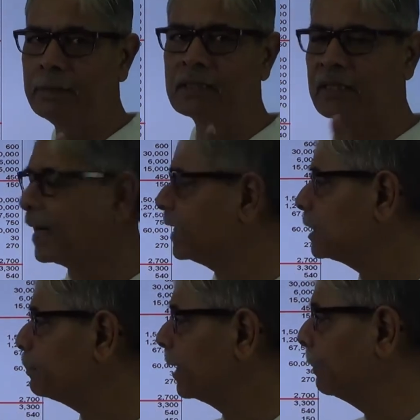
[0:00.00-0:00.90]
months rent
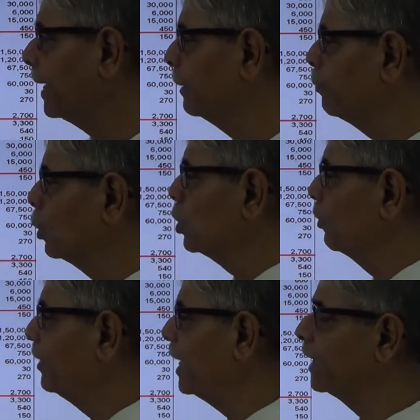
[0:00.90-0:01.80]
is prepaid.
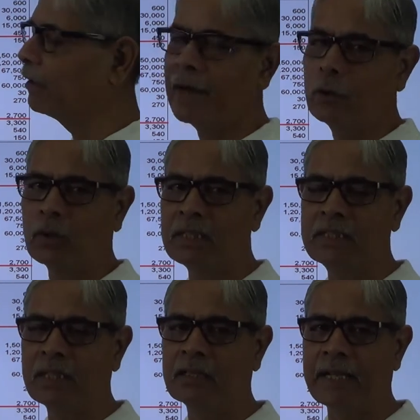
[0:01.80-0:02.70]
So we are required to
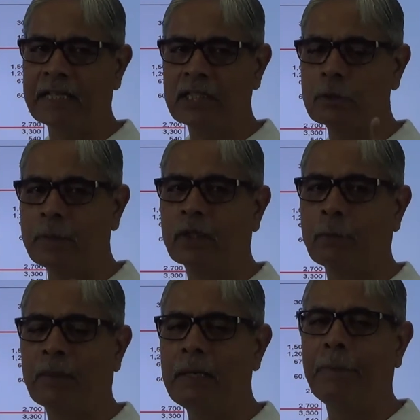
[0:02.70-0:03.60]
consider the adjustment
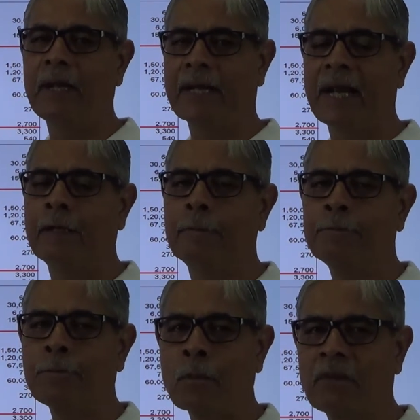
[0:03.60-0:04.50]
of prepaid rent
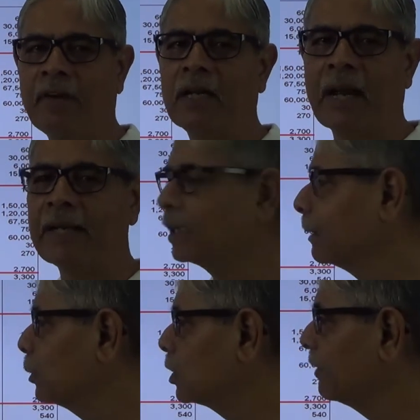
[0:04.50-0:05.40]
while writing
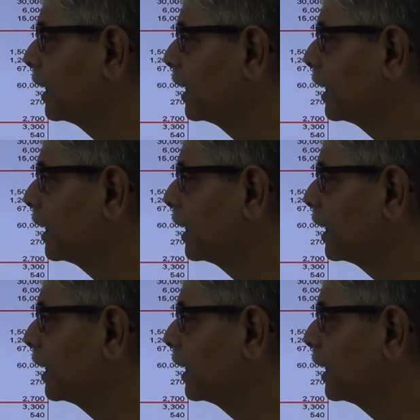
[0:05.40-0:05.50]
the books of